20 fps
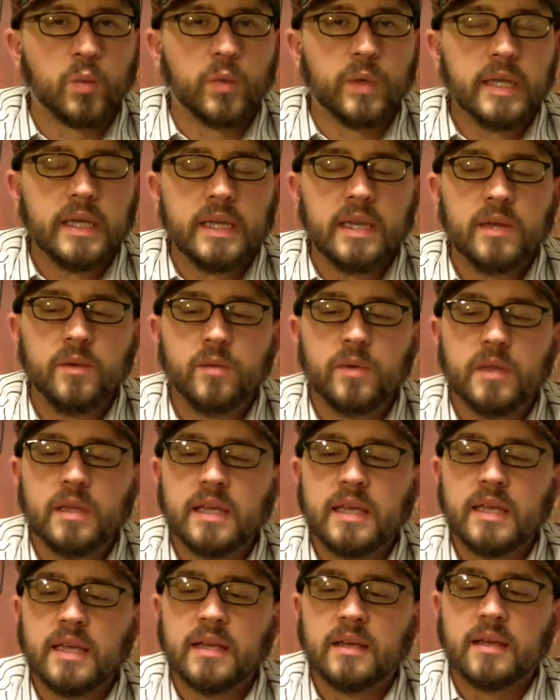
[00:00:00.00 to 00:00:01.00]
really,
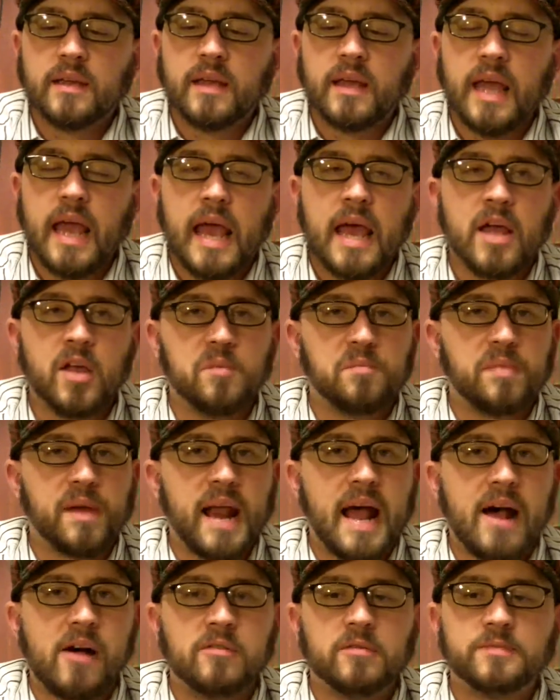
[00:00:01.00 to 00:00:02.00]
really help
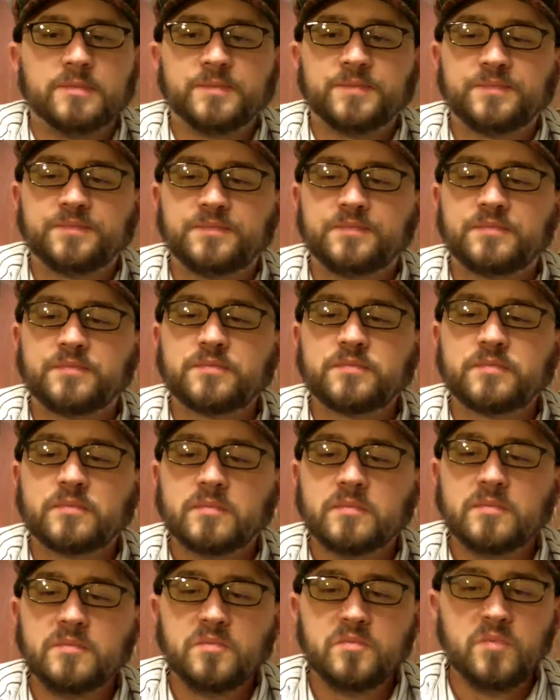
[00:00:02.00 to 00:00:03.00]
it out.
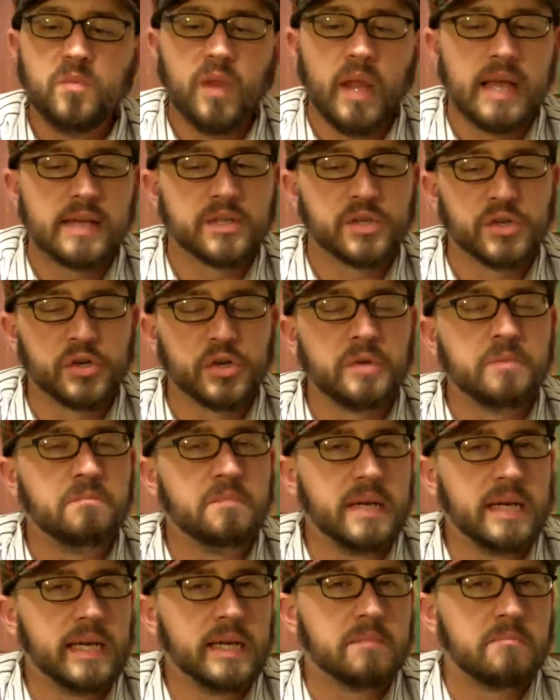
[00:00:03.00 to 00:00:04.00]
Has a good
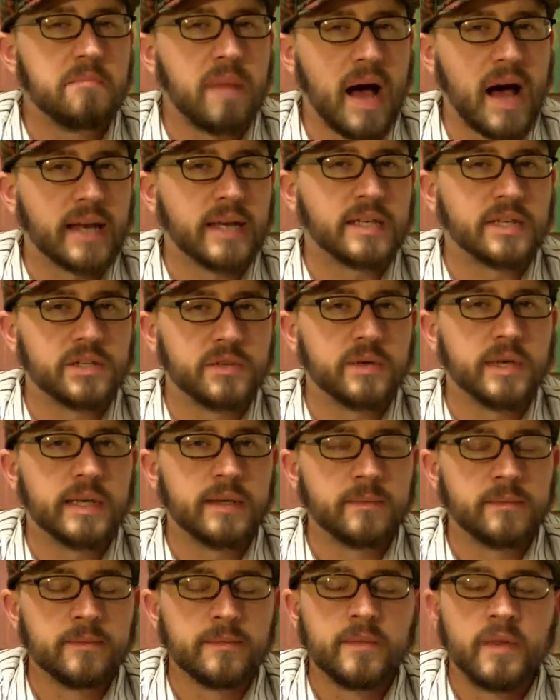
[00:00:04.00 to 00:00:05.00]
medium body to
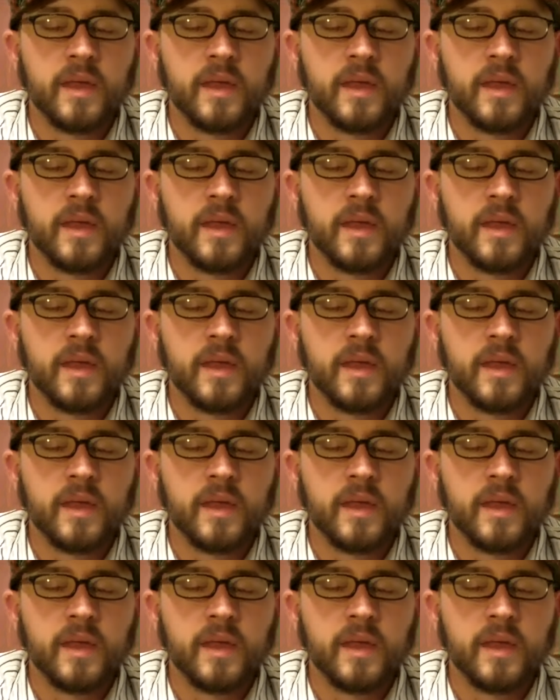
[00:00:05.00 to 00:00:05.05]
it,